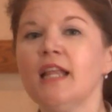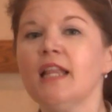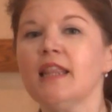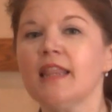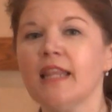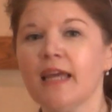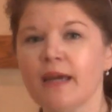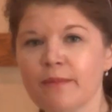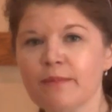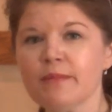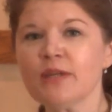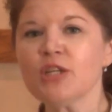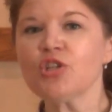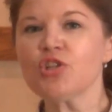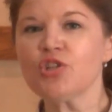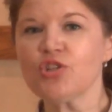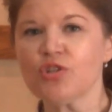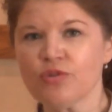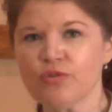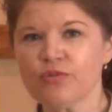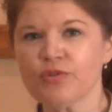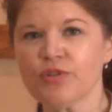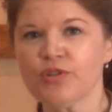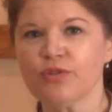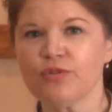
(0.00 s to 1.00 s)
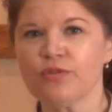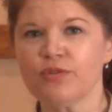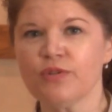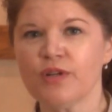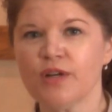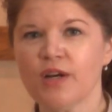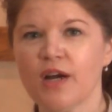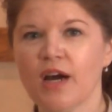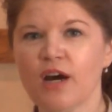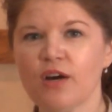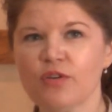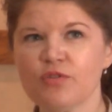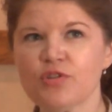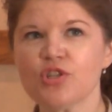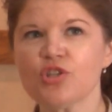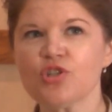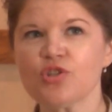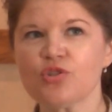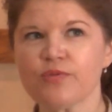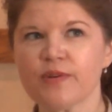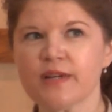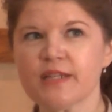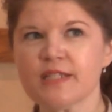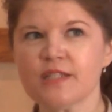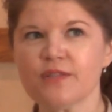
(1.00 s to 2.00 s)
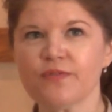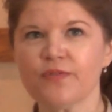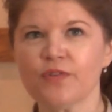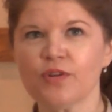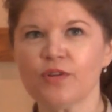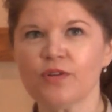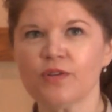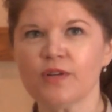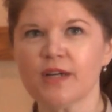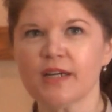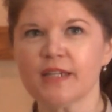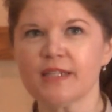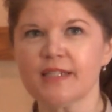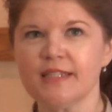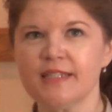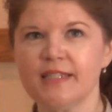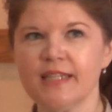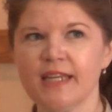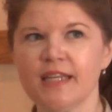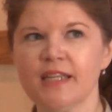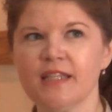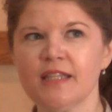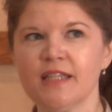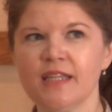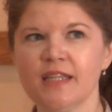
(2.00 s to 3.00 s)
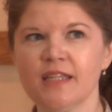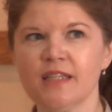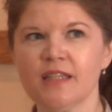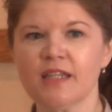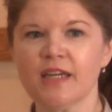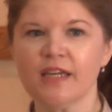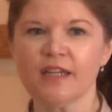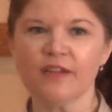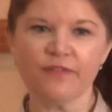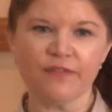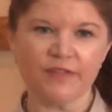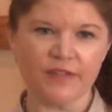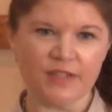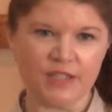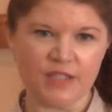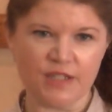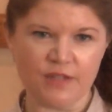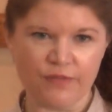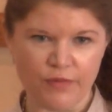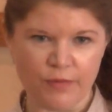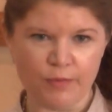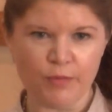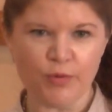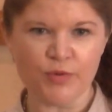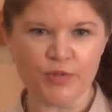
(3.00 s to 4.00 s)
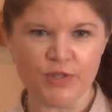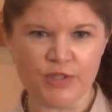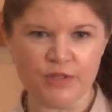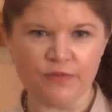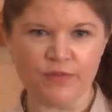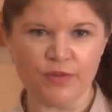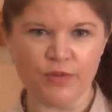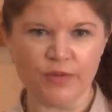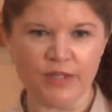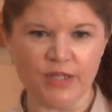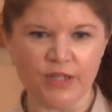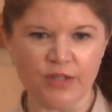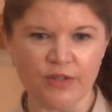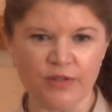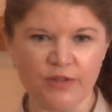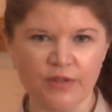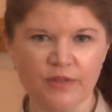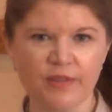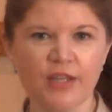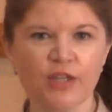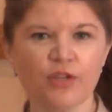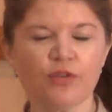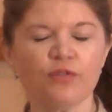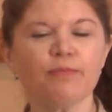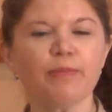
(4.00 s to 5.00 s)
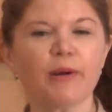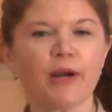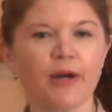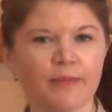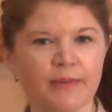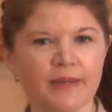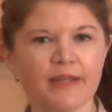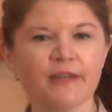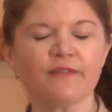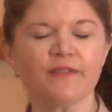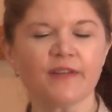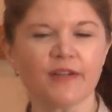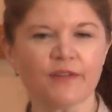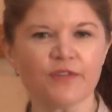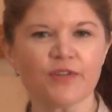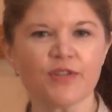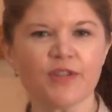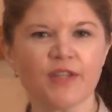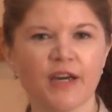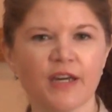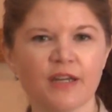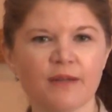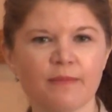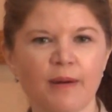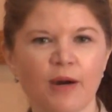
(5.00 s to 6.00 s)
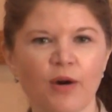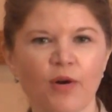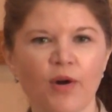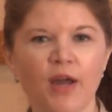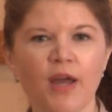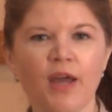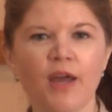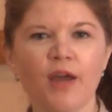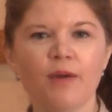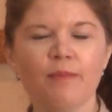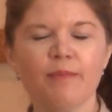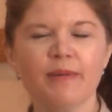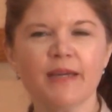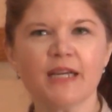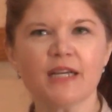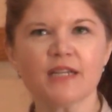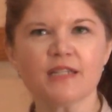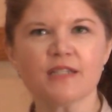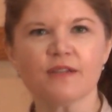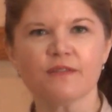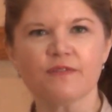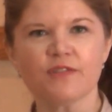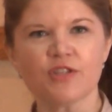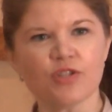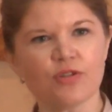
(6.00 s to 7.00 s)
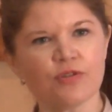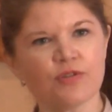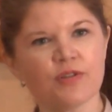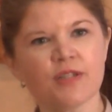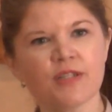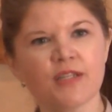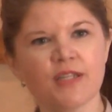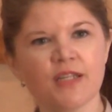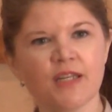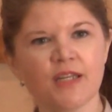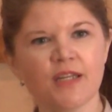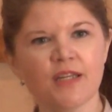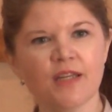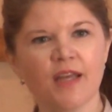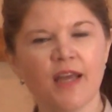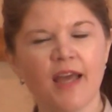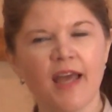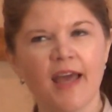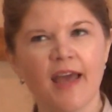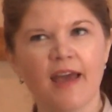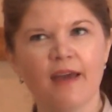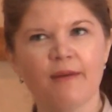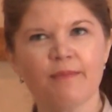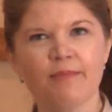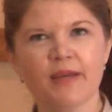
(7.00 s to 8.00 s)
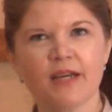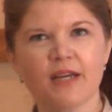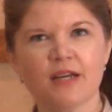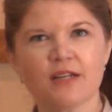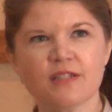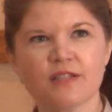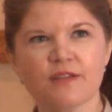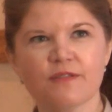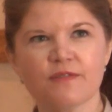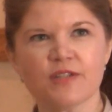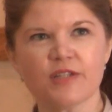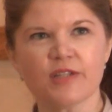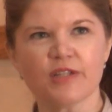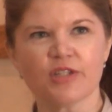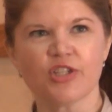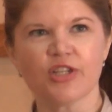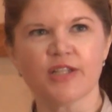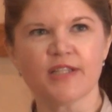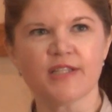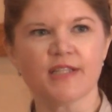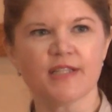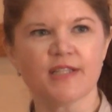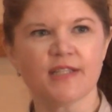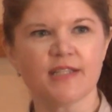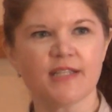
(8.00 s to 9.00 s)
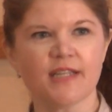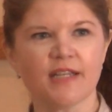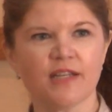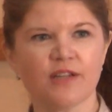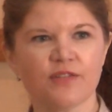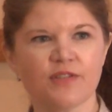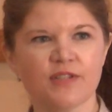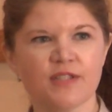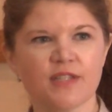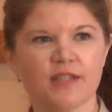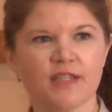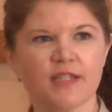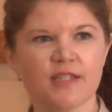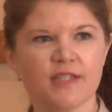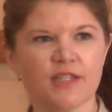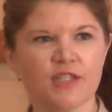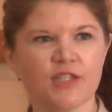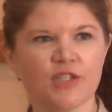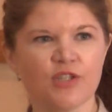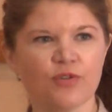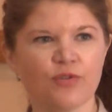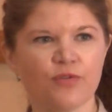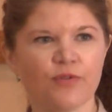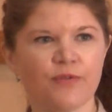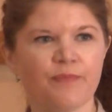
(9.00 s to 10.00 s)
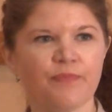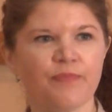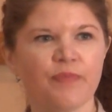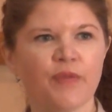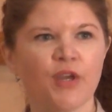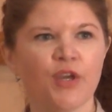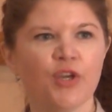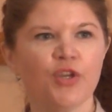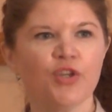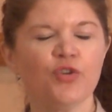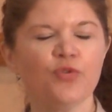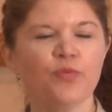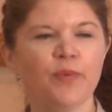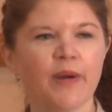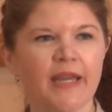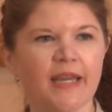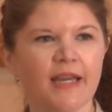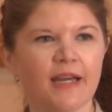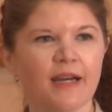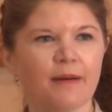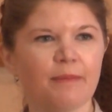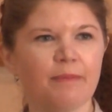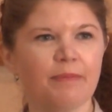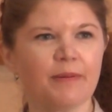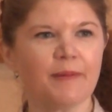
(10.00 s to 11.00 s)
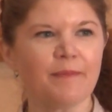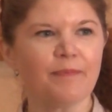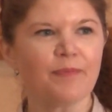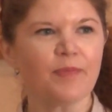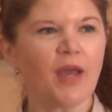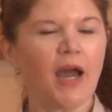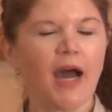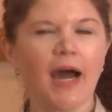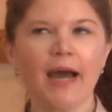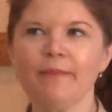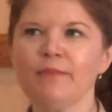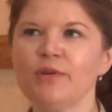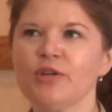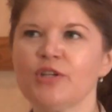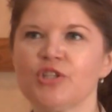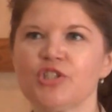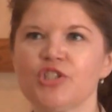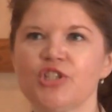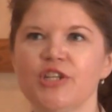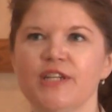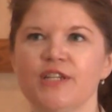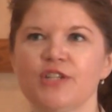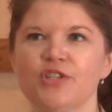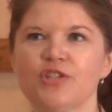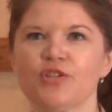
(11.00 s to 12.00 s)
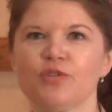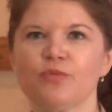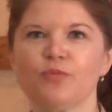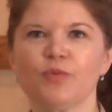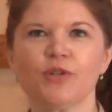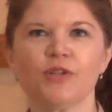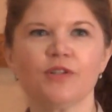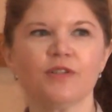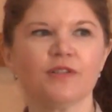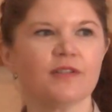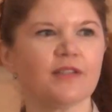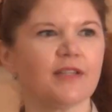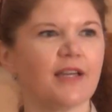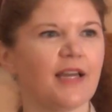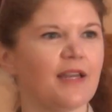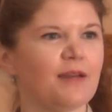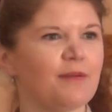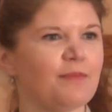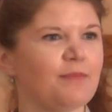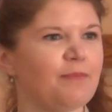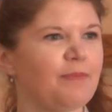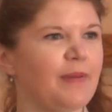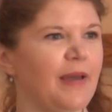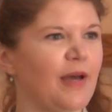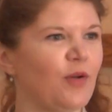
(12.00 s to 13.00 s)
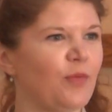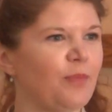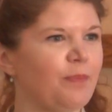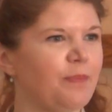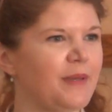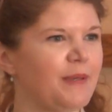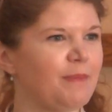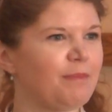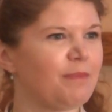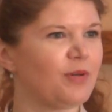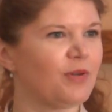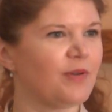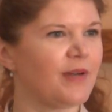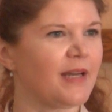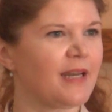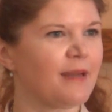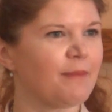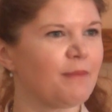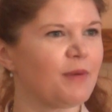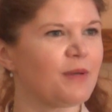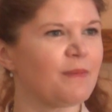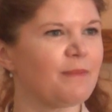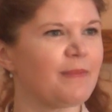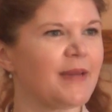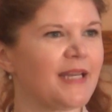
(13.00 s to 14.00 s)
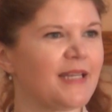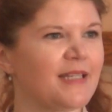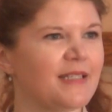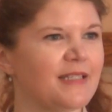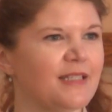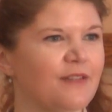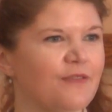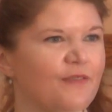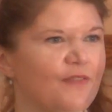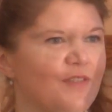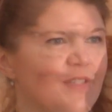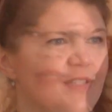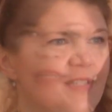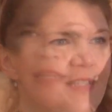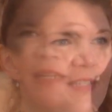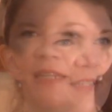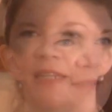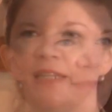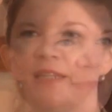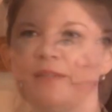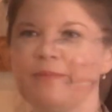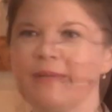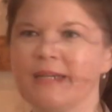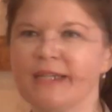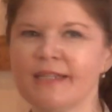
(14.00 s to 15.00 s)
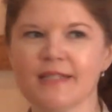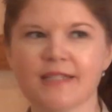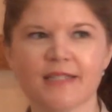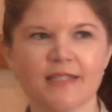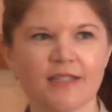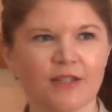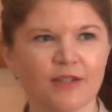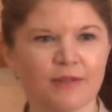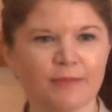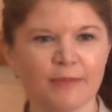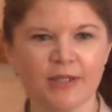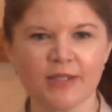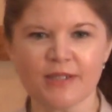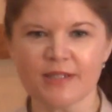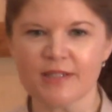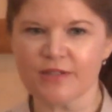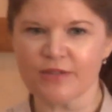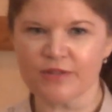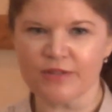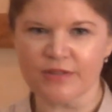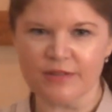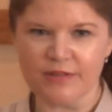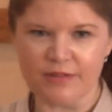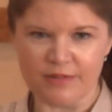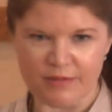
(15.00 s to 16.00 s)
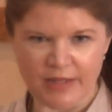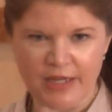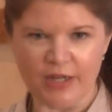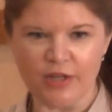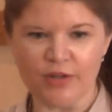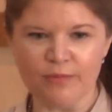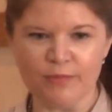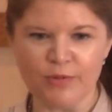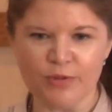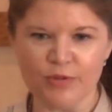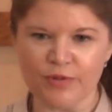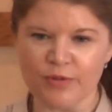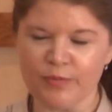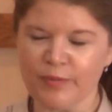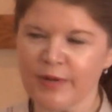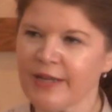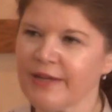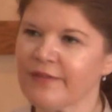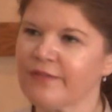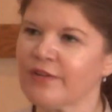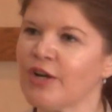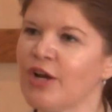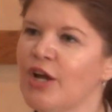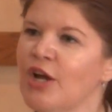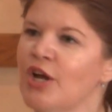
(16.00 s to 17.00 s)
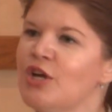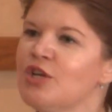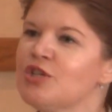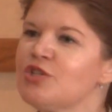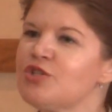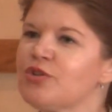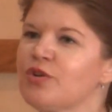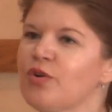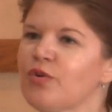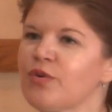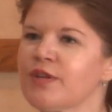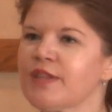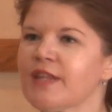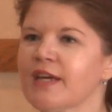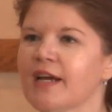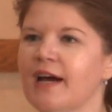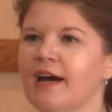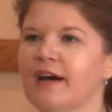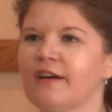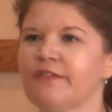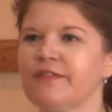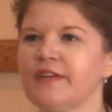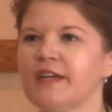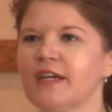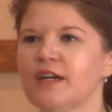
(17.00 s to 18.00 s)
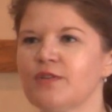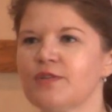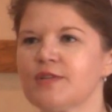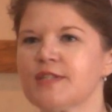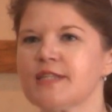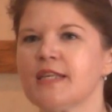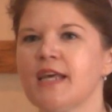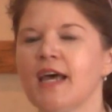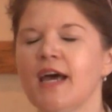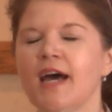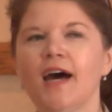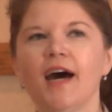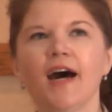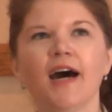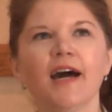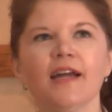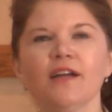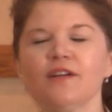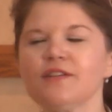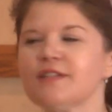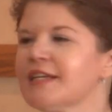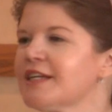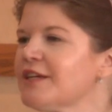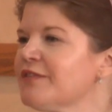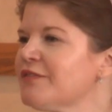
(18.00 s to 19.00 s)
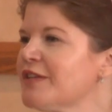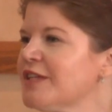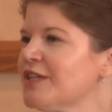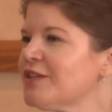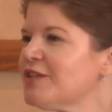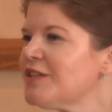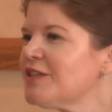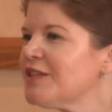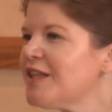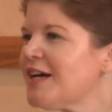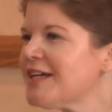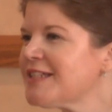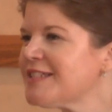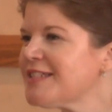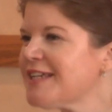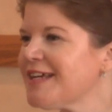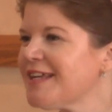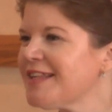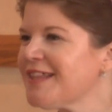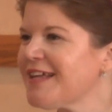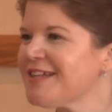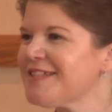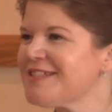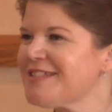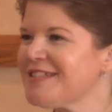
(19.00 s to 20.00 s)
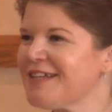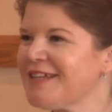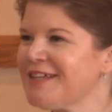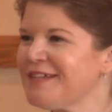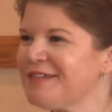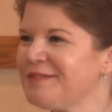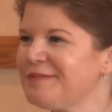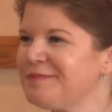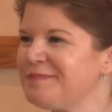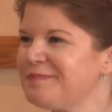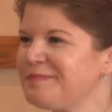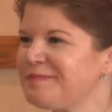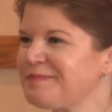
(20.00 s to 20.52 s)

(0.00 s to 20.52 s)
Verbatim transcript: Let me show you how stressful a daily life is for most of you here that you probably have never thought about because of certainty and because of suggested sales. This is you. You wake up. I'm going to change the world and help people and I'm going to make a difference. I need my Starbucks or Caribou or whatever. So you go to the coffee house. Hi, I'll take a vanilla latte, that's it.